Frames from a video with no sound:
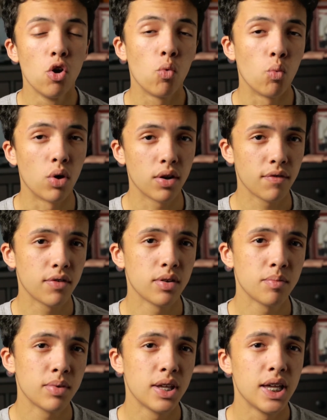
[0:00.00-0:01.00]
One of
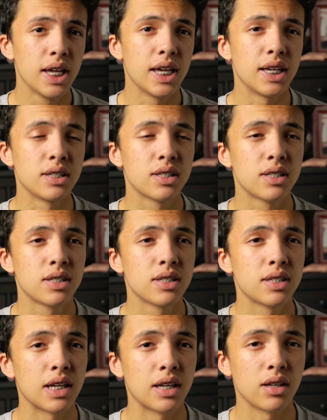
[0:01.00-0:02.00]
them is
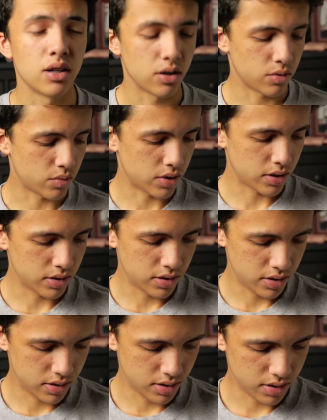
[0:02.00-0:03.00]
set, well,
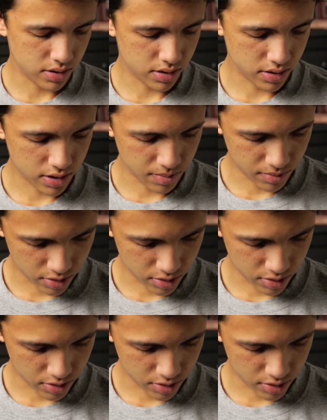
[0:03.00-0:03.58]
just